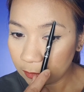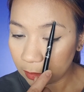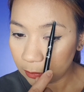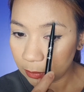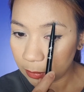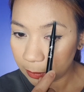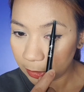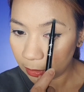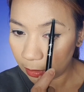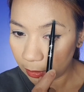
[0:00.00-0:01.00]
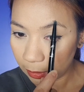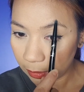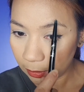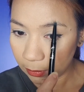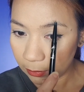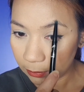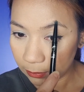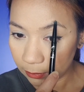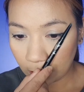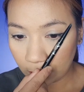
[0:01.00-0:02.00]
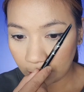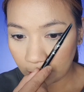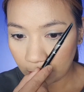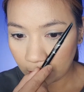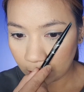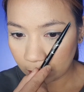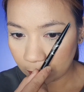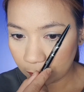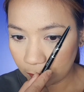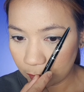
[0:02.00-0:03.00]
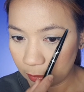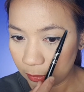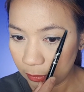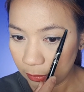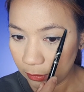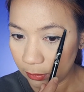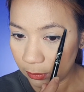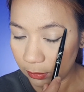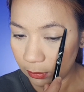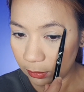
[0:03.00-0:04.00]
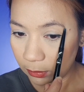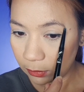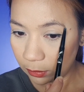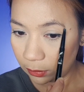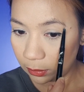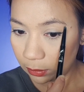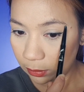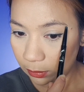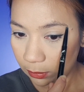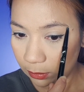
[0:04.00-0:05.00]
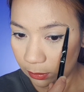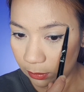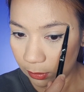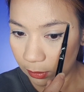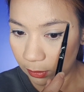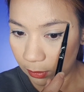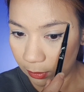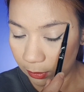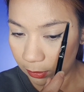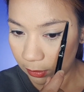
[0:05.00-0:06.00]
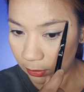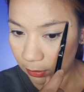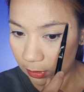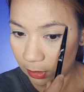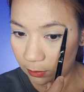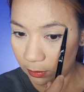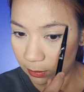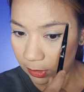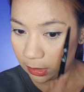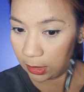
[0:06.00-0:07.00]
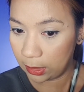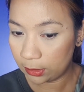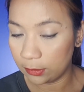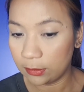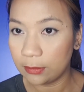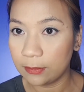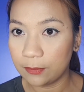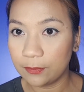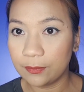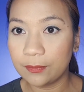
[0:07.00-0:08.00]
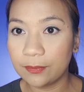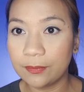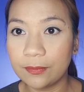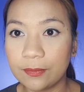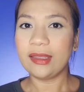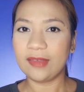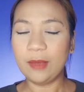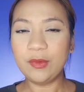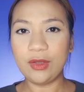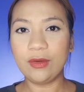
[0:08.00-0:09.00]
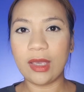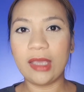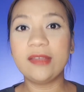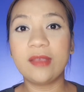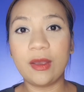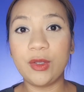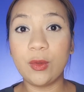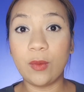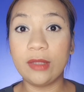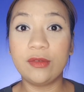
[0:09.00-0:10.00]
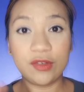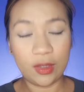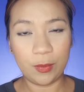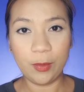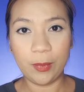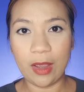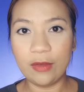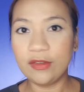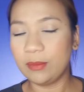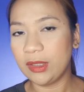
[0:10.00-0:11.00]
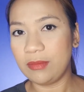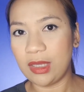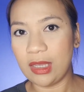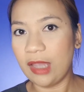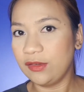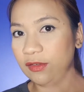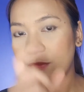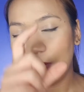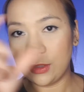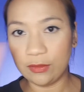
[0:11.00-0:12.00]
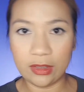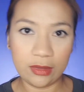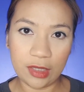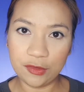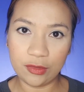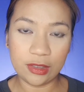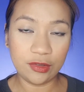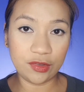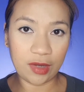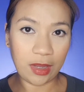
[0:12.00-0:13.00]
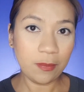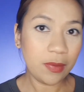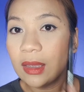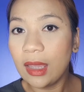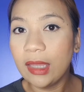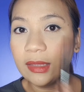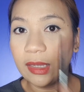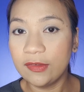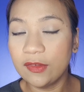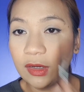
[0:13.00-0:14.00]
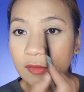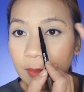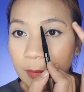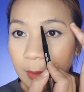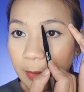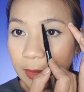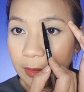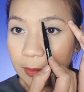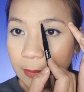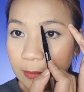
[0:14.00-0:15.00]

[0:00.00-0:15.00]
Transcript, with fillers: that will be my arc. And then nostril to corner, that will be the end. It's up to you guys how you want to shape your brows, but me, I just follow the natural shape. And I start from the bottom.